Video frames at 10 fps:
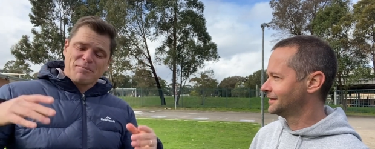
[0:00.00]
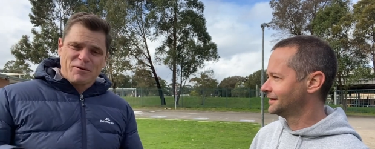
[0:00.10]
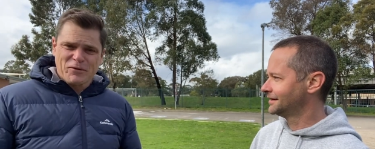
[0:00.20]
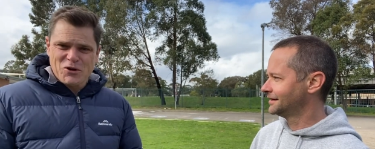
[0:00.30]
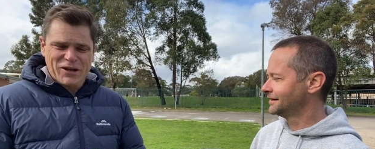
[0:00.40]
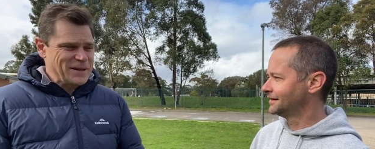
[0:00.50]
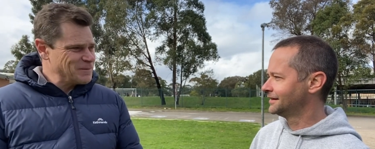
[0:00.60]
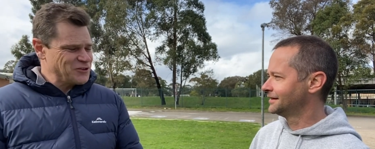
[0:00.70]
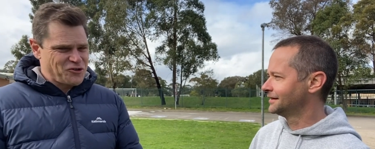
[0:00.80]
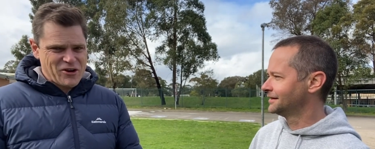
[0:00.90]
Speaker 1: uh, beautiful
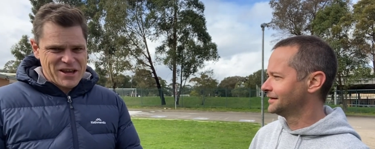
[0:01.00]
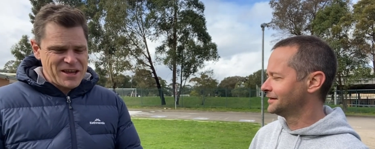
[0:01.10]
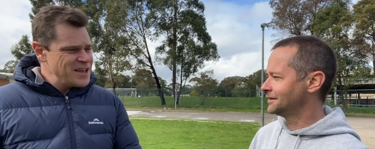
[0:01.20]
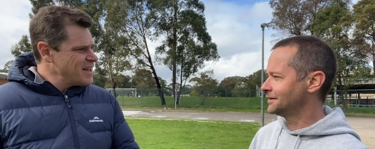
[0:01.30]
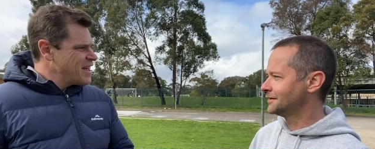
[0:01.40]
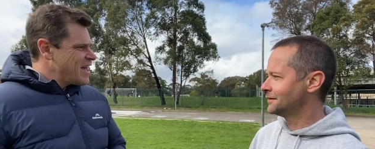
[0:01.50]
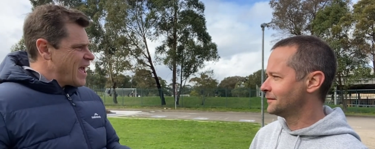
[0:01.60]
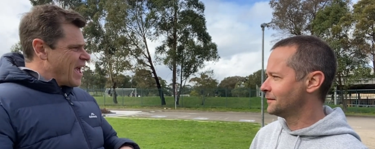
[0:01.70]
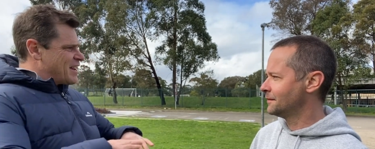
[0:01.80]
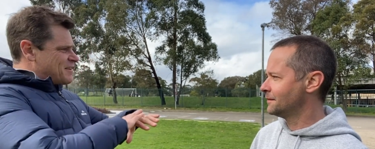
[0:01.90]
eucalyptus tree here.
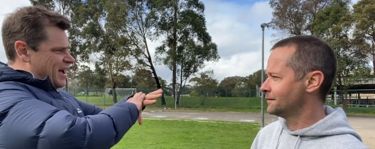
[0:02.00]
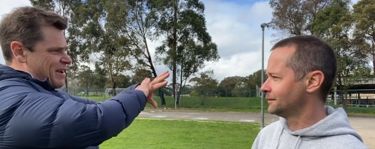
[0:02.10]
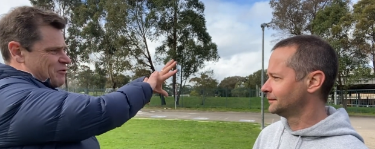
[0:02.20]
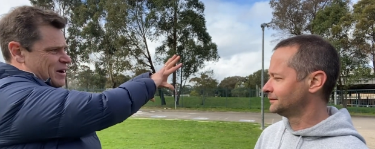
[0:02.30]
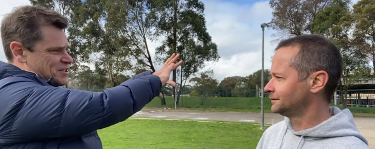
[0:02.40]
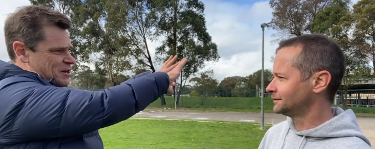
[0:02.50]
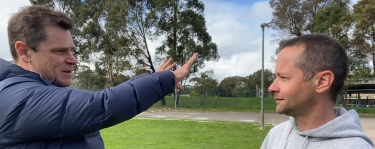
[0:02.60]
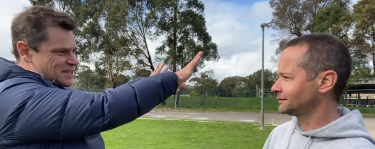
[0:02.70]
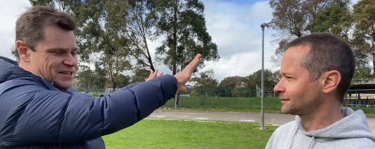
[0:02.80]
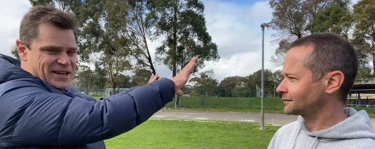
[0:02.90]
And uh, everyone is going
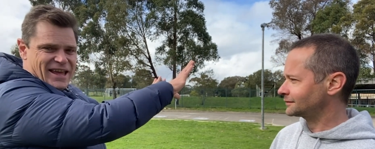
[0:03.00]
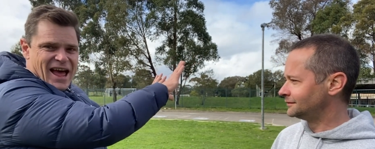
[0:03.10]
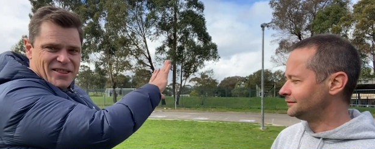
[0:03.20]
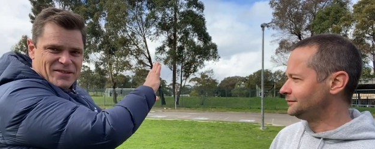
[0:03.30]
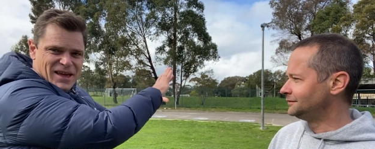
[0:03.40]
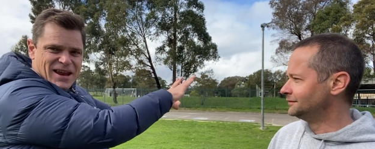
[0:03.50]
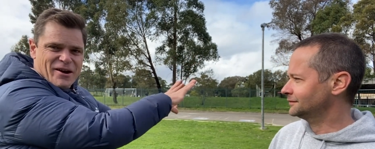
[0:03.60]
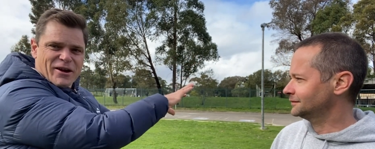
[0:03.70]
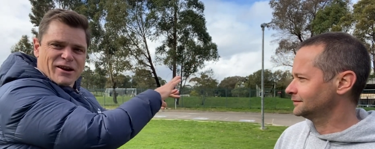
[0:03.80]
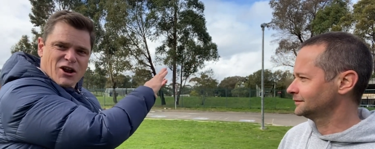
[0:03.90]
to be sitting out that
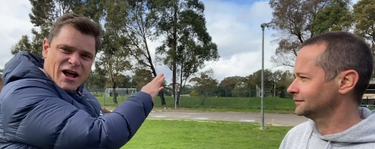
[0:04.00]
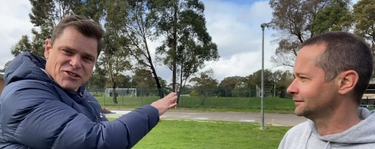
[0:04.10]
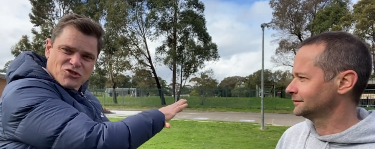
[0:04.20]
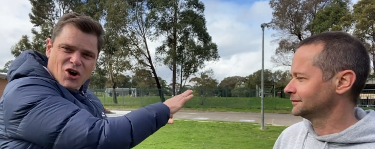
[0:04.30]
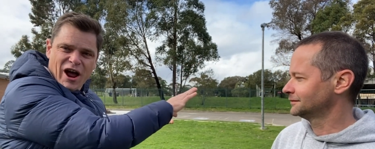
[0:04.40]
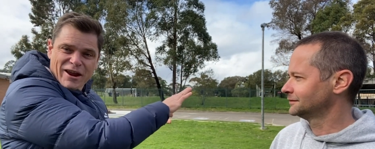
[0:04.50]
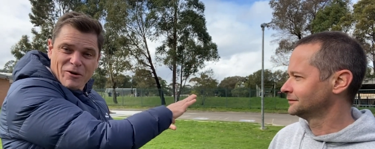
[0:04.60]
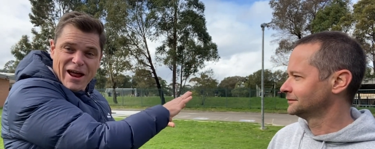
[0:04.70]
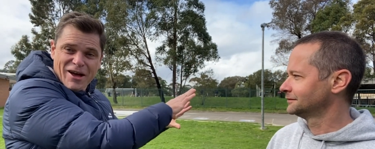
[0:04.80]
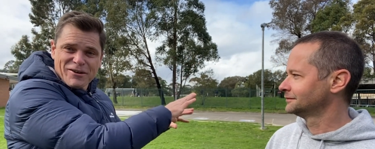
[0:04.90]
area, nice dry
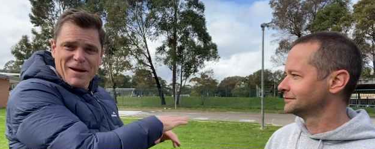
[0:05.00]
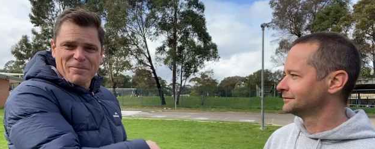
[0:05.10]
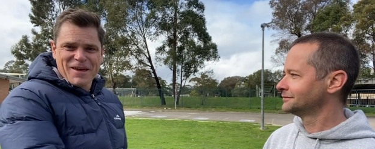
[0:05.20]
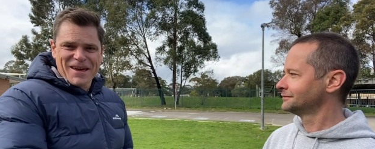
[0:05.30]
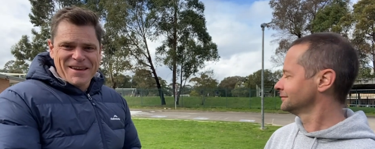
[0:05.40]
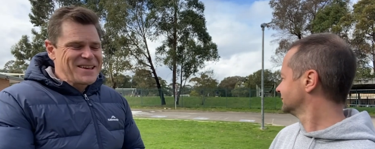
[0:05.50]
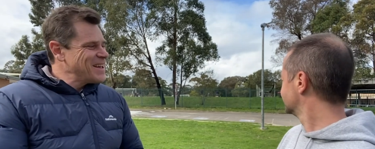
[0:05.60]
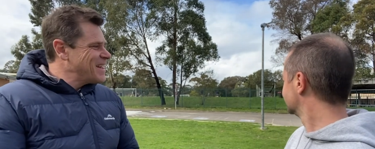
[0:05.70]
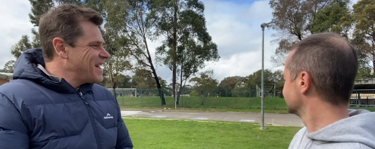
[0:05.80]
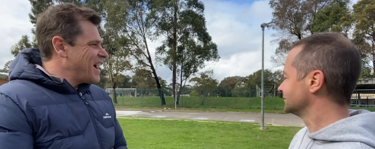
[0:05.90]
ground up there.
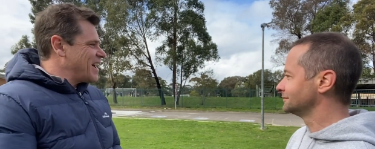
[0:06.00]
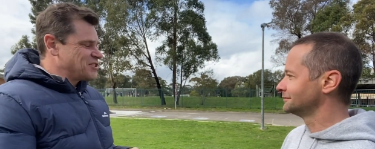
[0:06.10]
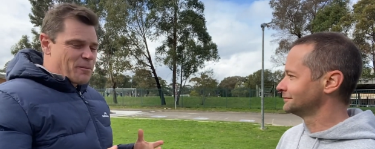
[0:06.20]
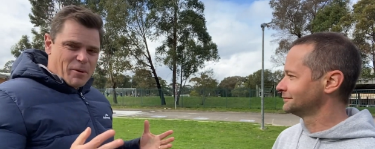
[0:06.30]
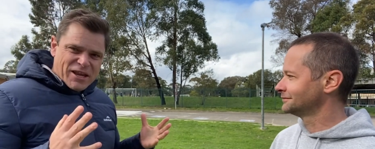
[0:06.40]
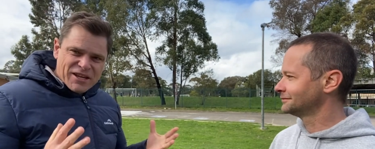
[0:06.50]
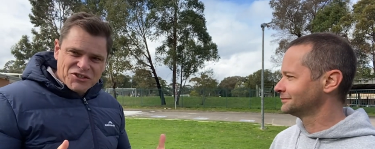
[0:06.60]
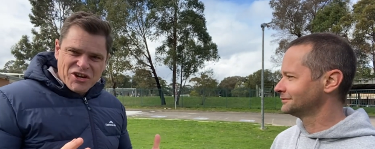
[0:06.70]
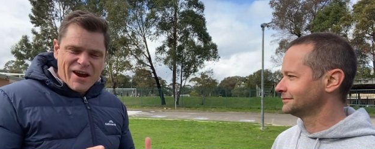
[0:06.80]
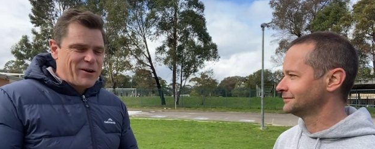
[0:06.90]
Uh, so bring
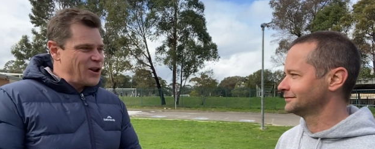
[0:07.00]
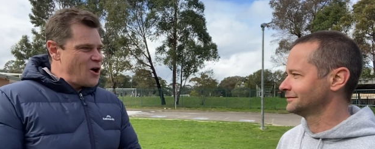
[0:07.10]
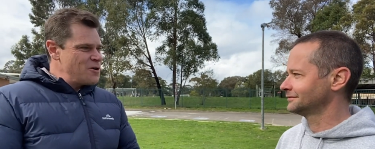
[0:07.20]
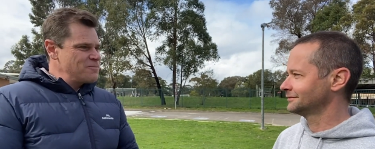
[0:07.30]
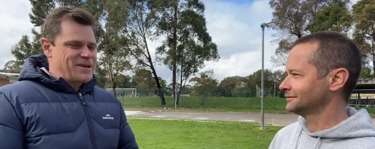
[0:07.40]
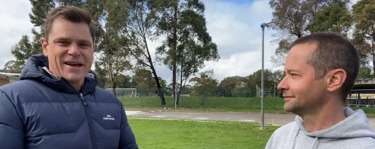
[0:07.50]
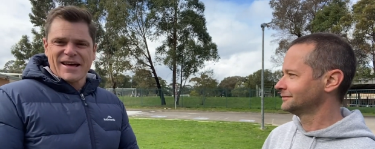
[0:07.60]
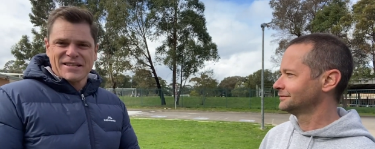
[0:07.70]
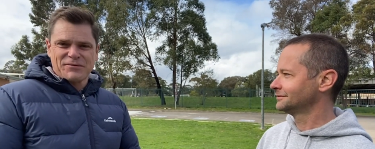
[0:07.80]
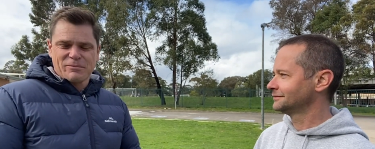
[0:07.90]
your chair along.
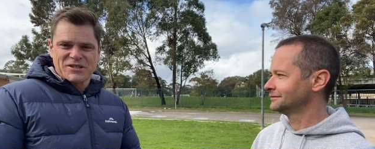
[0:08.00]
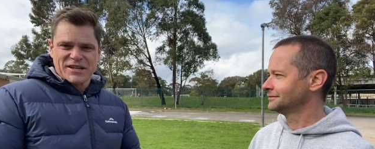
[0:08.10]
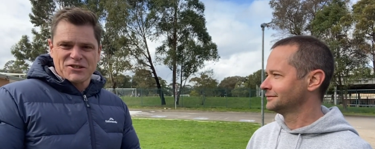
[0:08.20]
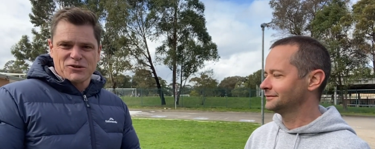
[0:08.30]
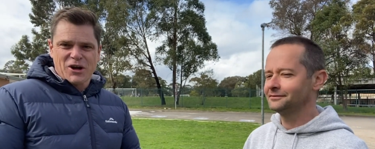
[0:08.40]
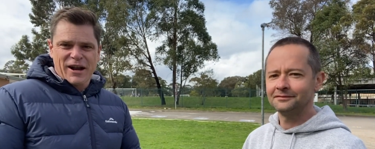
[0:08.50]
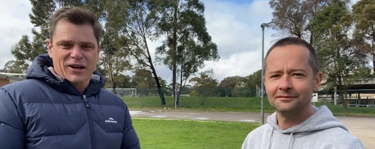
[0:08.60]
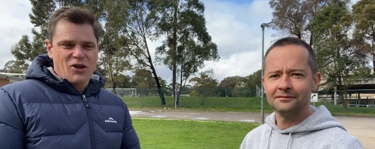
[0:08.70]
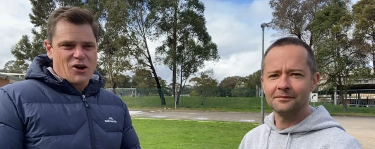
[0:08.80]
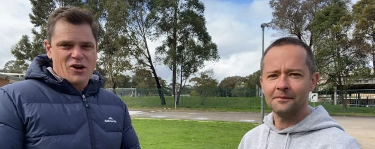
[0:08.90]
Uh, it's from 6 till 9
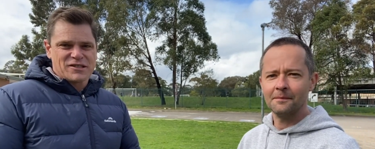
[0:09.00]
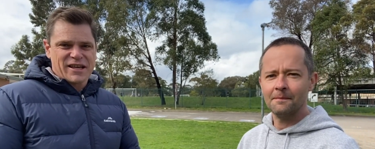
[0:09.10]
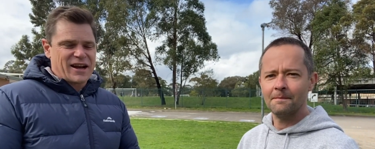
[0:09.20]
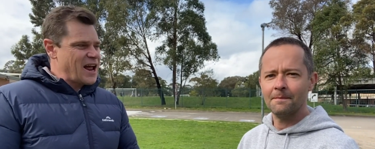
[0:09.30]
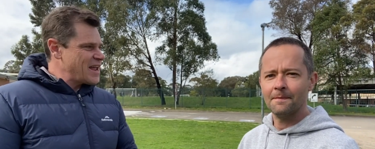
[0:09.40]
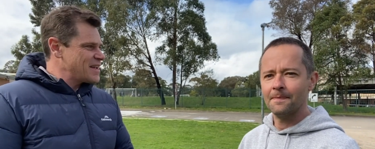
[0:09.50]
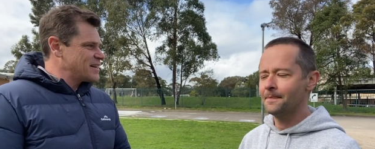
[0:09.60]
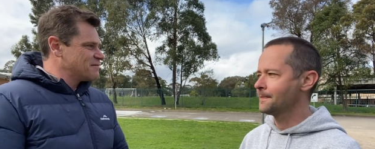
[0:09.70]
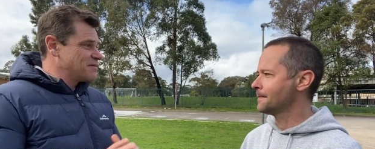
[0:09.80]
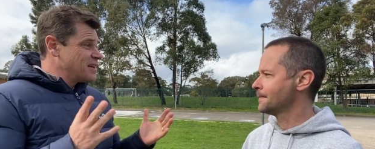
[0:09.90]
o'clock on Saturday.
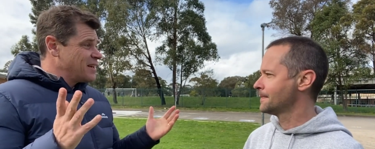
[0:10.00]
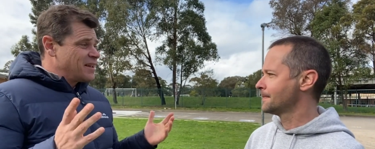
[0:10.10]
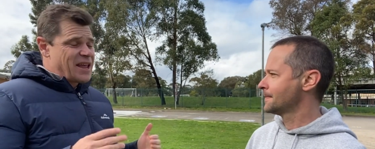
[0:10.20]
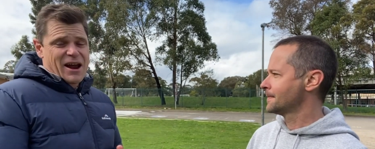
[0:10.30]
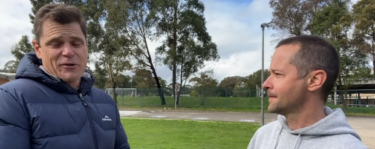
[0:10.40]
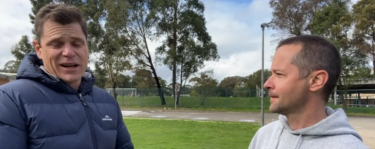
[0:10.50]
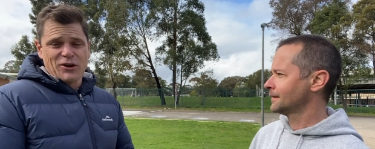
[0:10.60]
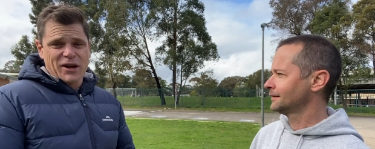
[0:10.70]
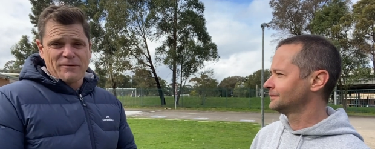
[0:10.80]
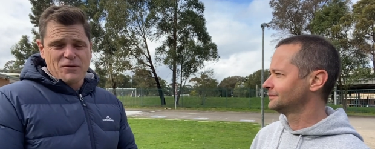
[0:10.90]
And yeah, really
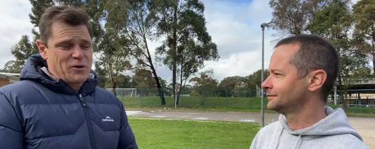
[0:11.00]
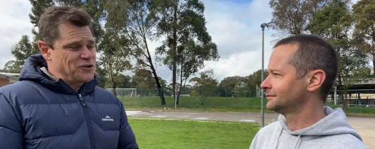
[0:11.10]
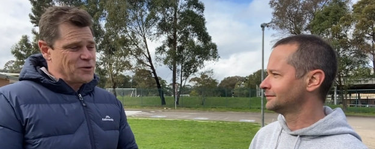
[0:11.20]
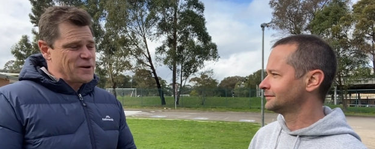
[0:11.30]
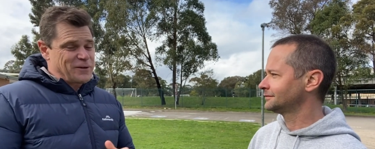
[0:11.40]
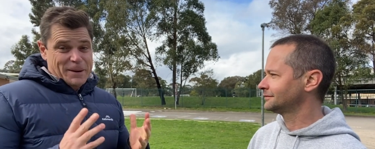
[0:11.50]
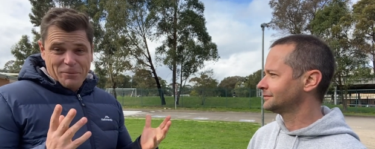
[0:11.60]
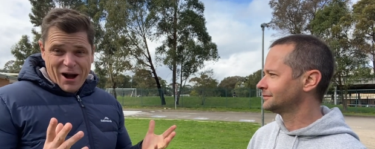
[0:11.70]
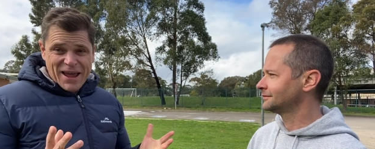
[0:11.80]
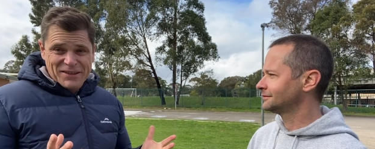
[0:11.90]
looking forward to it, really
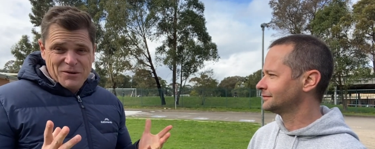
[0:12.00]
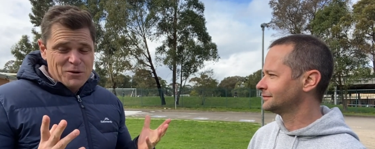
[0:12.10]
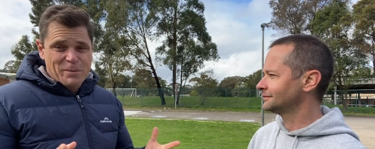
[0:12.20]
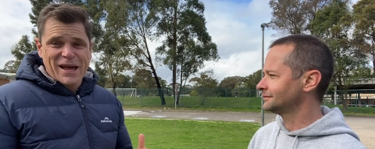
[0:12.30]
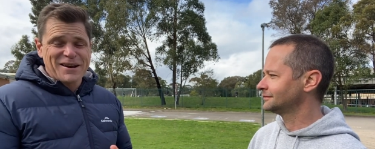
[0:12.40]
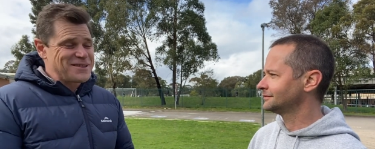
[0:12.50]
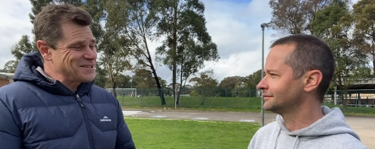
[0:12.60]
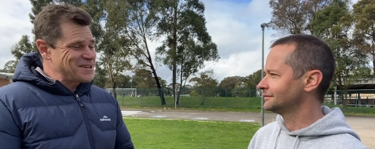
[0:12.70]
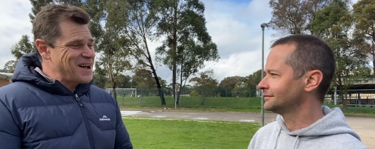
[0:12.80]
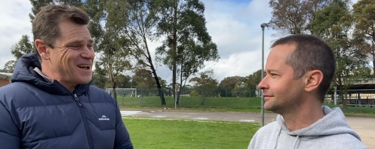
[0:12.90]
praying that it will be under
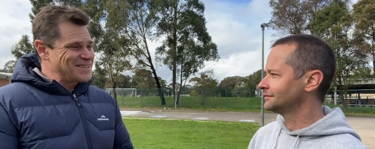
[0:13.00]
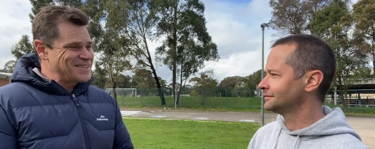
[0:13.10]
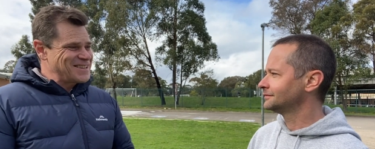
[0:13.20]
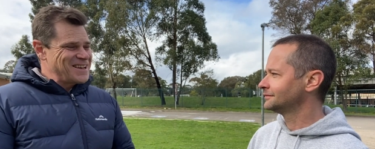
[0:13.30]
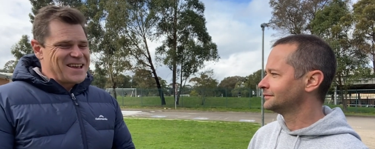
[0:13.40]
the stars